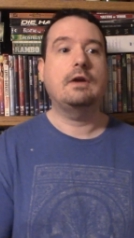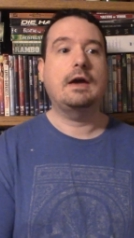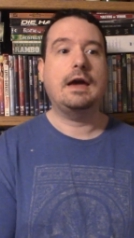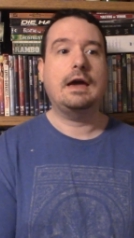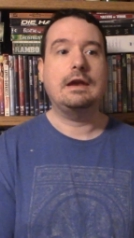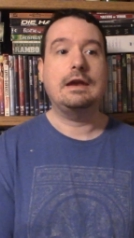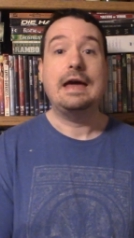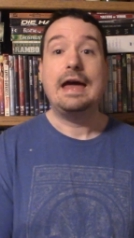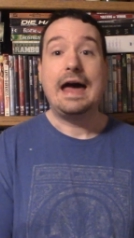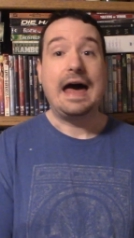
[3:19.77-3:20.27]

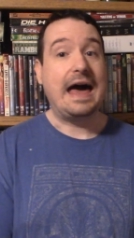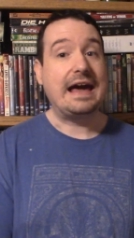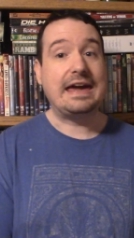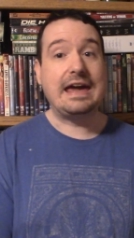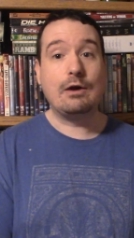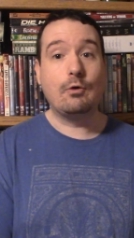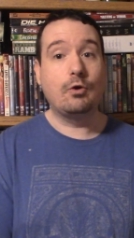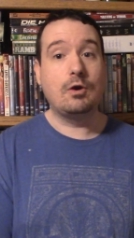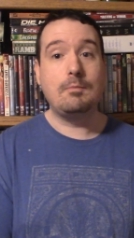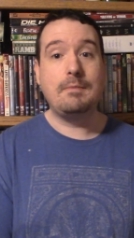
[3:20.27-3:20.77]
And I
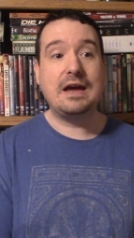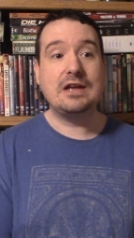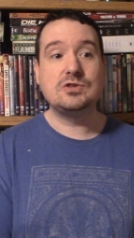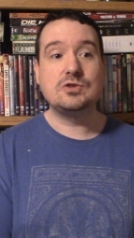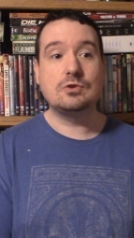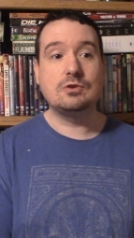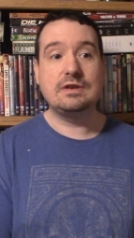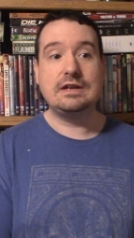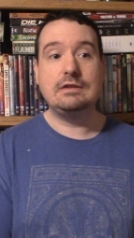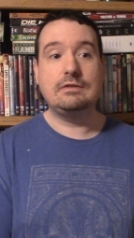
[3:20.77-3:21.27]
can't go into
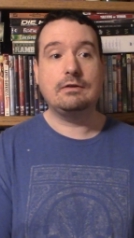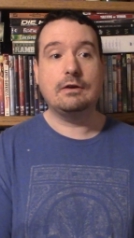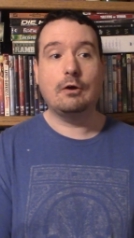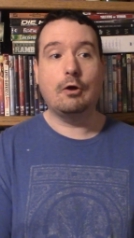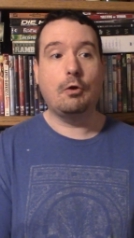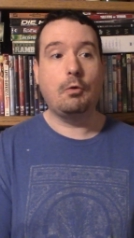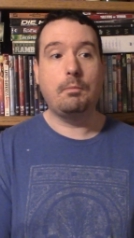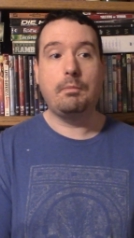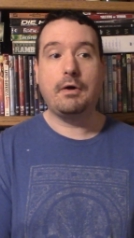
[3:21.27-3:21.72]
major detail,